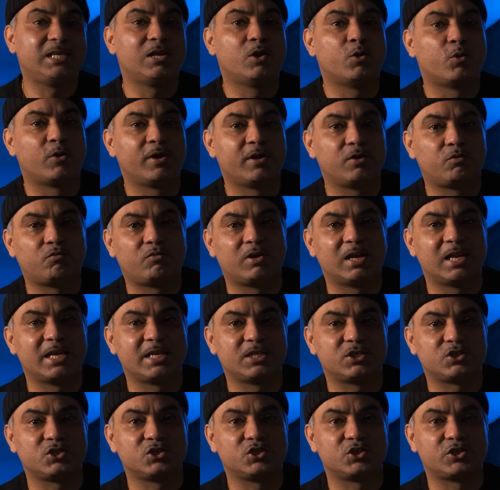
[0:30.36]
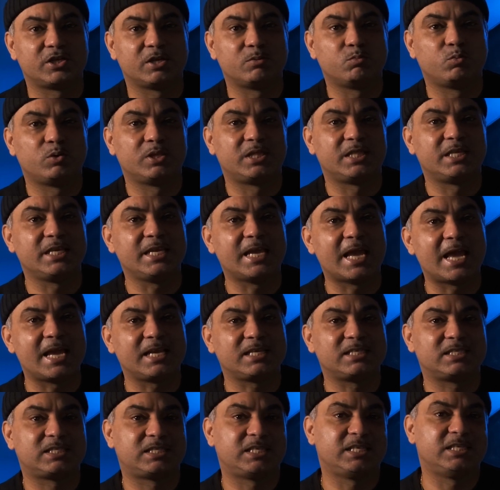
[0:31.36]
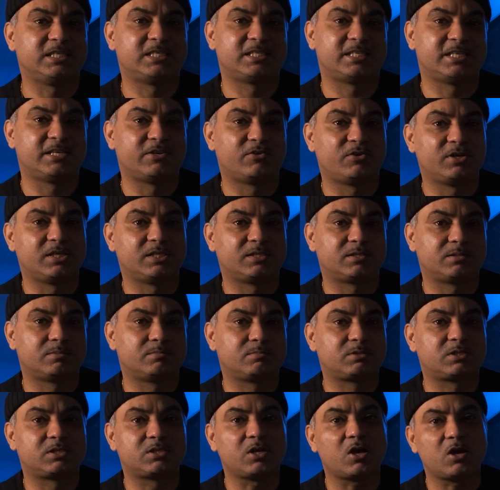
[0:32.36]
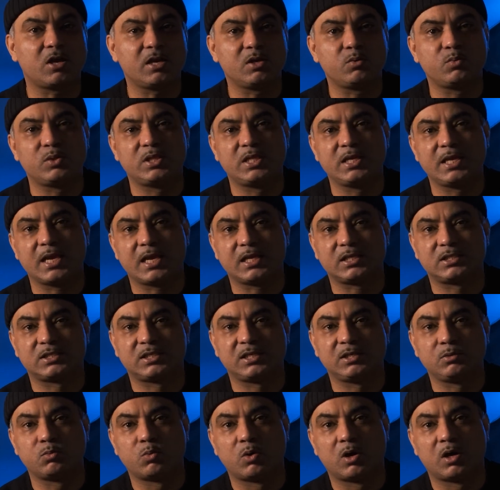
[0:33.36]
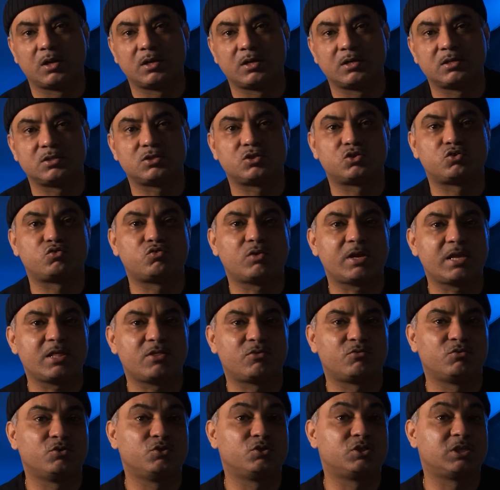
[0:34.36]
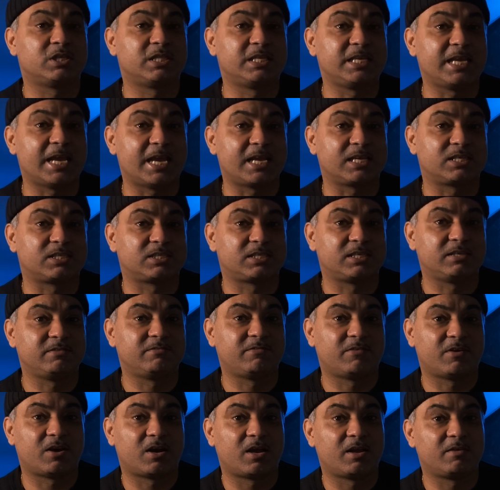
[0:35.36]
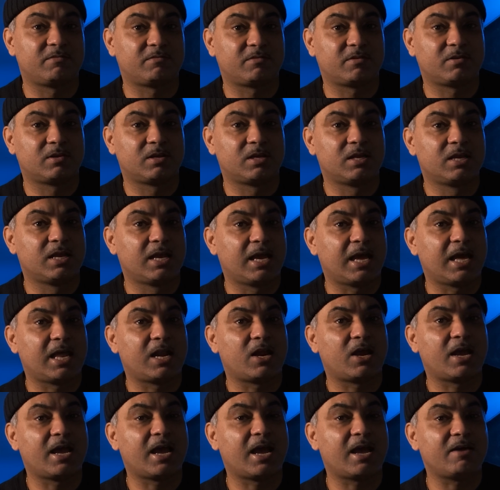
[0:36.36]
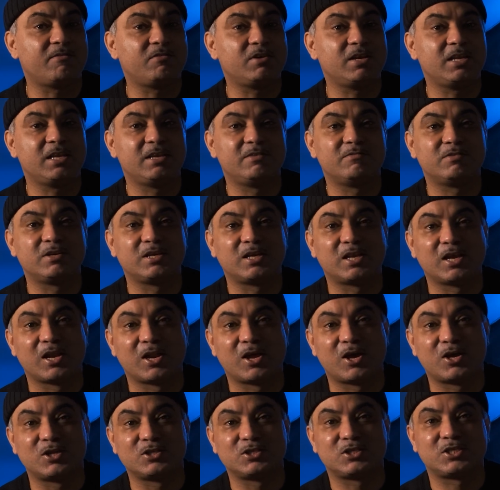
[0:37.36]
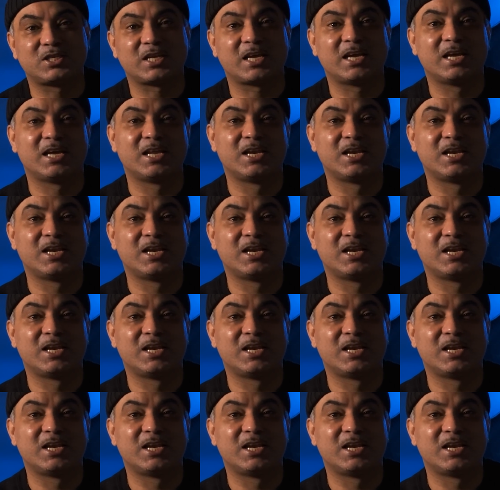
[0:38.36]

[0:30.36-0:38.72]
loyal relationship with the X-T series, starting with the X-T1 straight through to the X-T5, and I haven't even glanced at